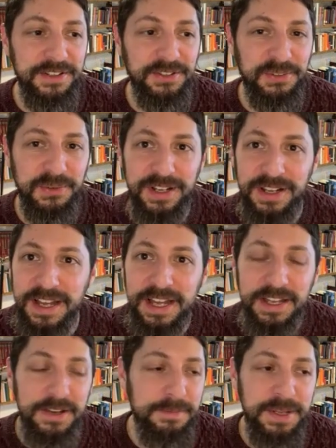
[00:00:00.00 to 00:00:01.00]
just sort of
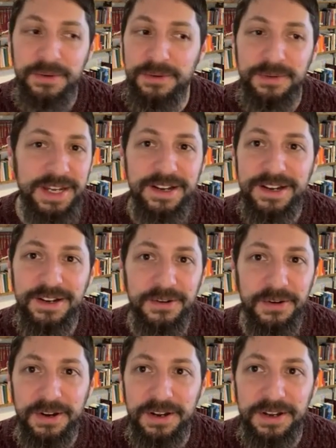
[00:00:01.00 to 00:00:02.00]
you're being weird,
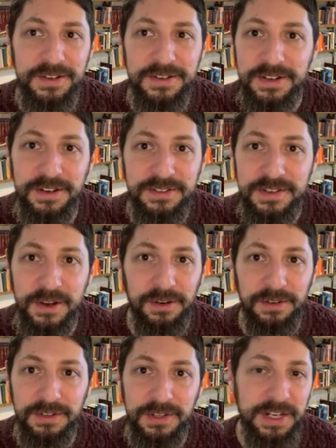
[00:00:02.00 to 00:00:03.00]
or you you're
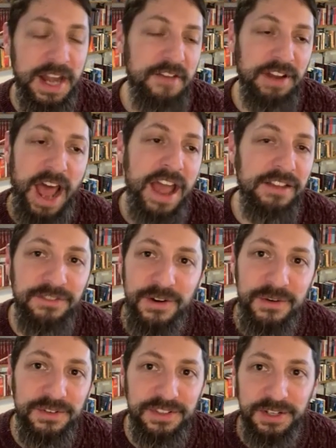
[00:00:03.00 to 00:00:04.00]
you're you didn't have an
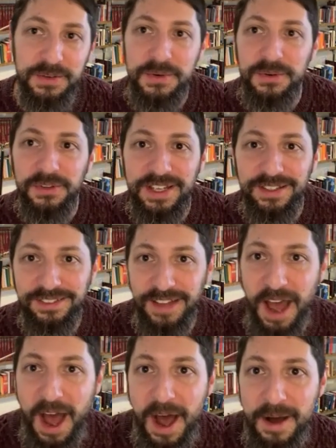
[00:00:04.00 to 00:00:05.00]
iPhone to Google this.
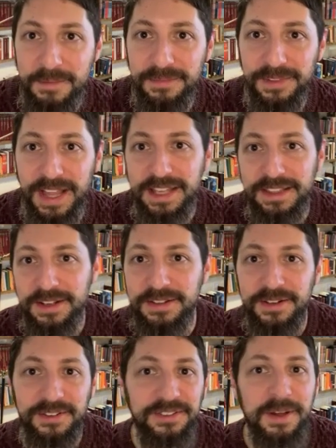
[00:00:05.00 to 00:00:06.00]
Um, like there
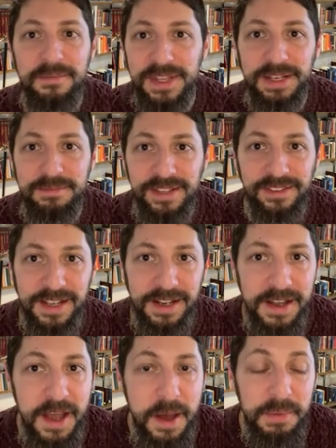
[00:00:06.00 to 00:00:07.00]
there's something missing.
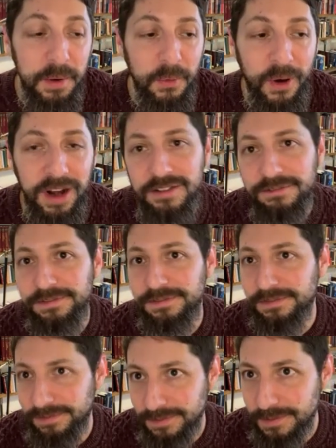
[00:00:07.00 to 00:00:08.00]
But what if
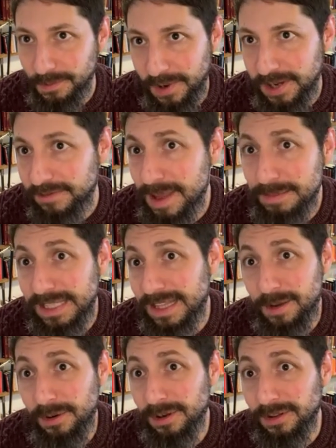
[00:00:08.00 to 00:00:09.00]
what if maybe
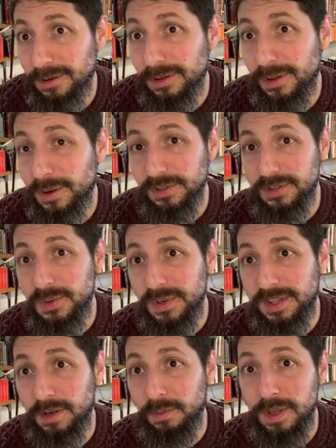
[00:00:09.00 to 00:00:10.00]
they were a little closer to
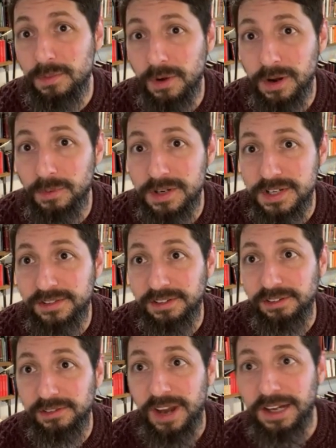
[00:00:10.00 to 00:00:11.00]
it than we were, and we're just
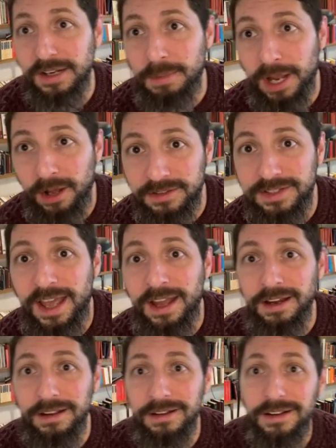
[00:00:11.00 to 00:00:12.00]
distracted by all the
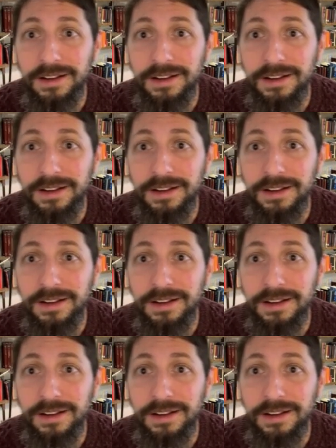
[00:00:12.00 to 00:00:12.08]
tech?